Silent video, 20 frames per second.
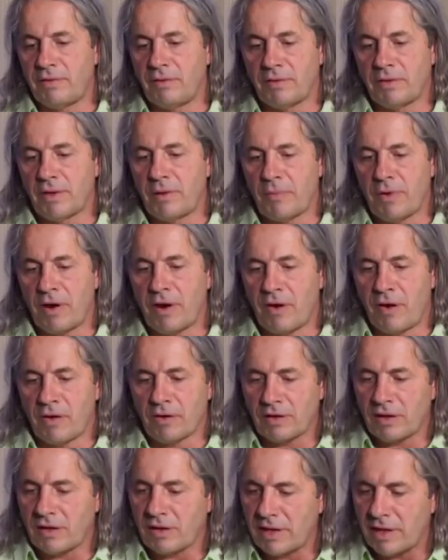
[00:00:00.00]
only Bret
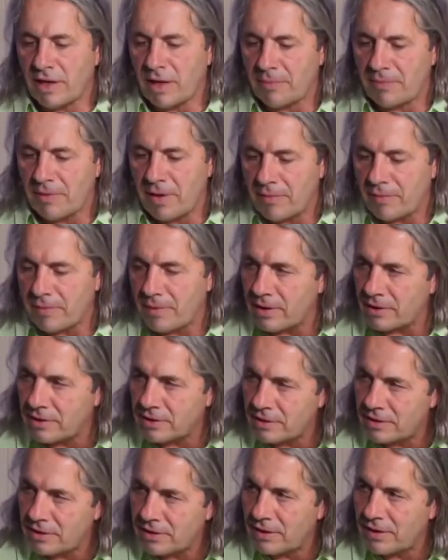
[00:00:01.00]
Hart could clean up that
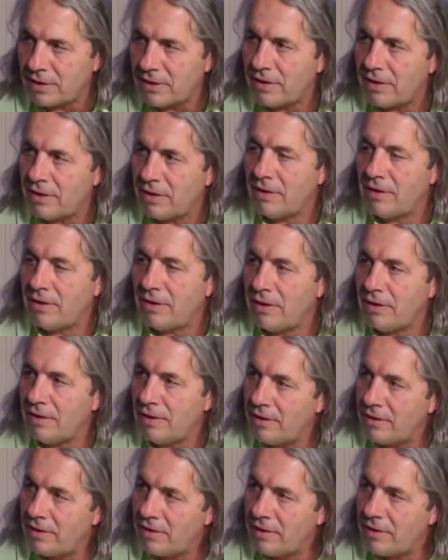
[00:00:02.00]
mess. Um,
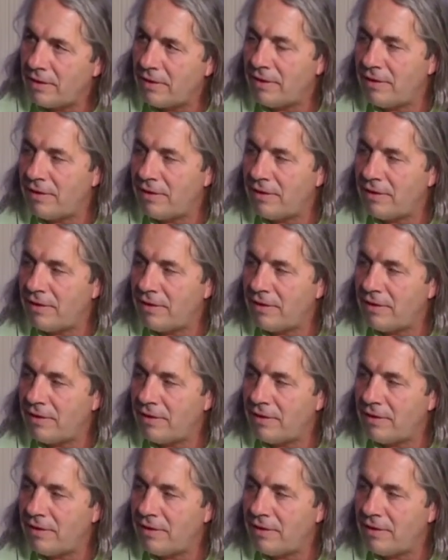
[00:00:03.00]
now